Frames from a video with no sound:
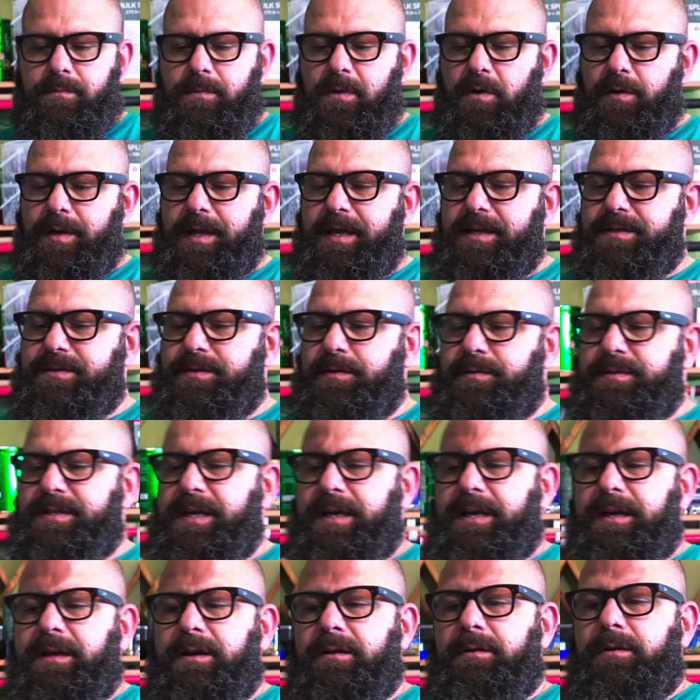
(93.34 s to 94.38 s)
Okay, so
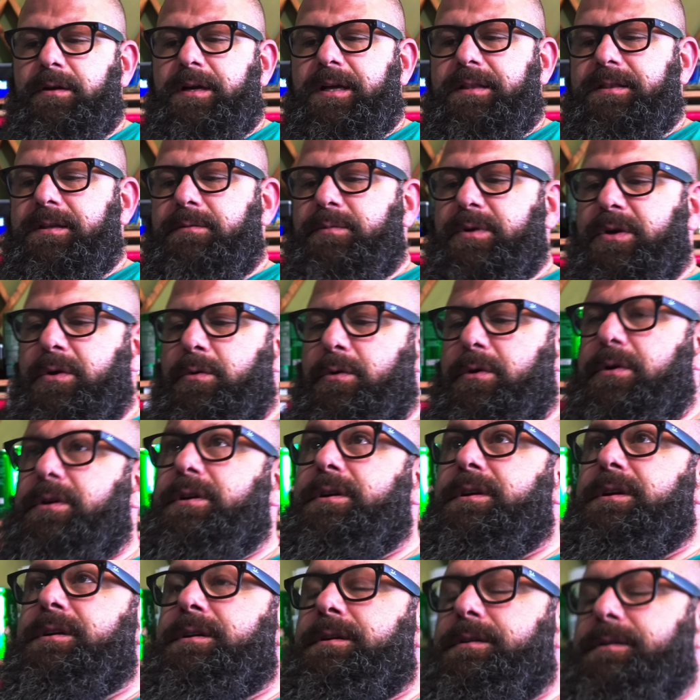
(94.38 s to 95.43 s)
taking a look at the
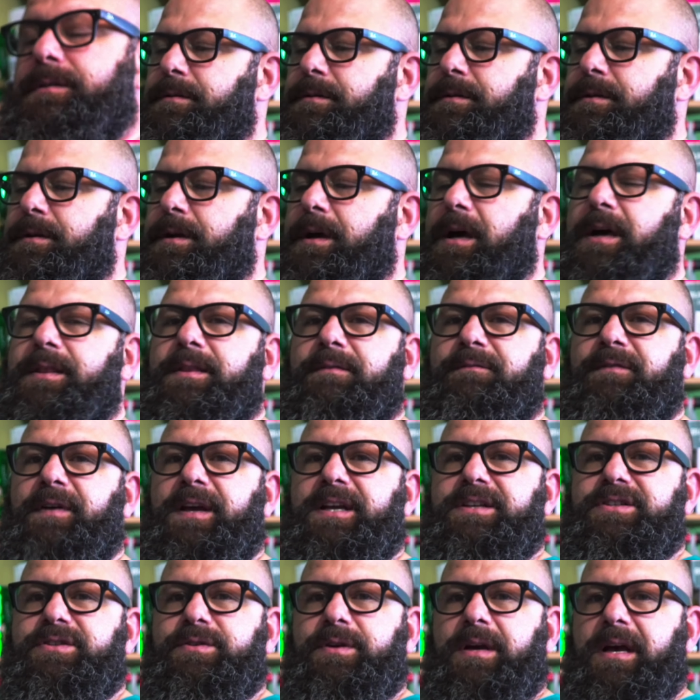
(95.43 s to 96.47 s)
recorder, on the
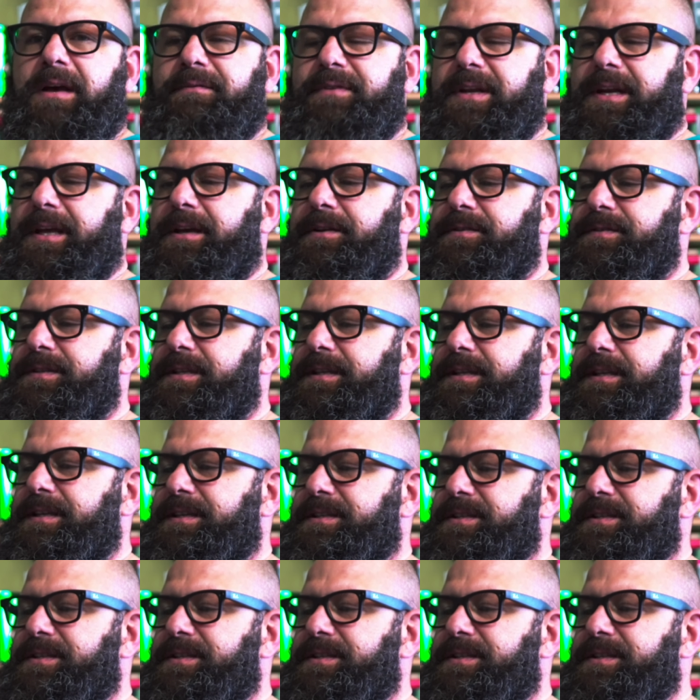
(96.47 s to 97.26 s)
face you have an LCD